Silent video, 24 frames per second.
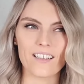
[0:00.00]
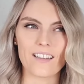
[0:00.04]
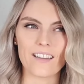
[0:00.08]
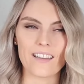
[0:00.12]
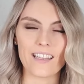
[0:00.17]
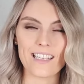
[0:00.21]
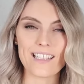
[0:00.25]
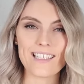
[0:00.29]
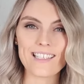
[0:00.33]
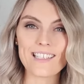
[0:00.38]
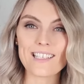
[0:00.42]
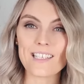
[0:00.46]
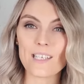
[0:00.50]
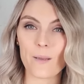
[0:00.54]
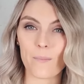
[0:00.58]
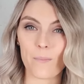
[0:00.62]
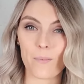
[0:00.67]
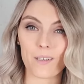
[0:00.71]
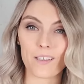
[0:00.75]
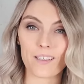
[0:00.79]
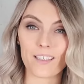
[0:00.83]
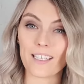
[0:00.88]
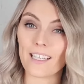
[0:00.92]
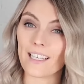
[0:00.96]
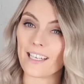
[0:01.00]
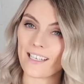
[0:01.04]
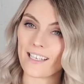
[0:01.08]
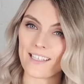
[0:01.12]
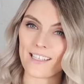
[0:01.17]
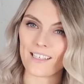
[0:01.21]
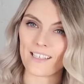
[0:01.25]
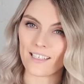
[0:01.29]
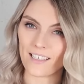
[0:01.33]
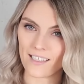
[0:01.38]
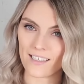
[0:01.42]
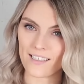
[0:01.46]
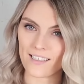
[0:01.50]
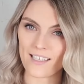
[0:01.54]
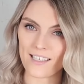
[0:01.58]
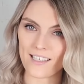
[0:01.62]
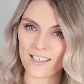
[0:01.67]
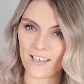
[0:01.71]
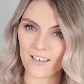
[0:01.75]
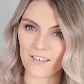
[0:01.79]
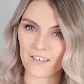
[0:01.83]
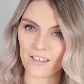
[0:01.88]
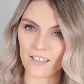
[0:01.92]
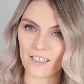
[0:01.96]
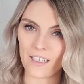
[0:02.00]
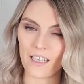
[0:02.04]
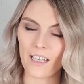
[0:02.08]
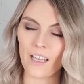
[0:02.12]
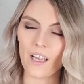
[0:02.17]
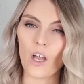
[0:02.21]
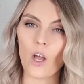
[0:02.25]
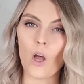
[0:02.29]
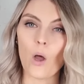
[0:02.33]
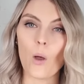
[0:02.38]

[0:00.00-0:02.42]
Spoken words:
This typically isn't necessary,